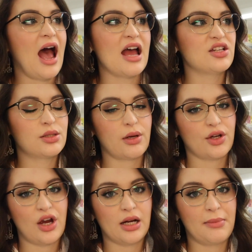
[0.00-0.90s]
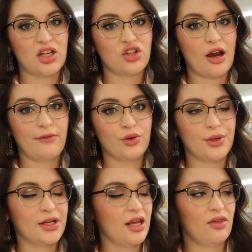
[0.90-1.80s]
I just walk around and make sure
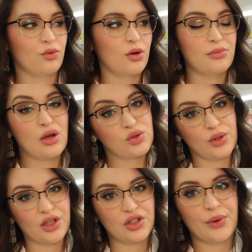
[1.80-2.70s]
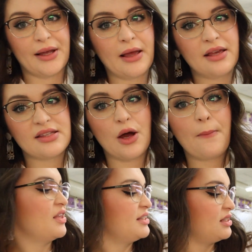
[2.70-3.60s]
everyone in the room knows what they're doing. So
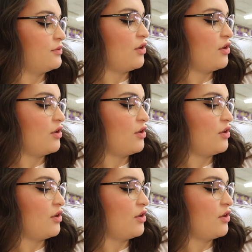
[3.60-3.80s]
this is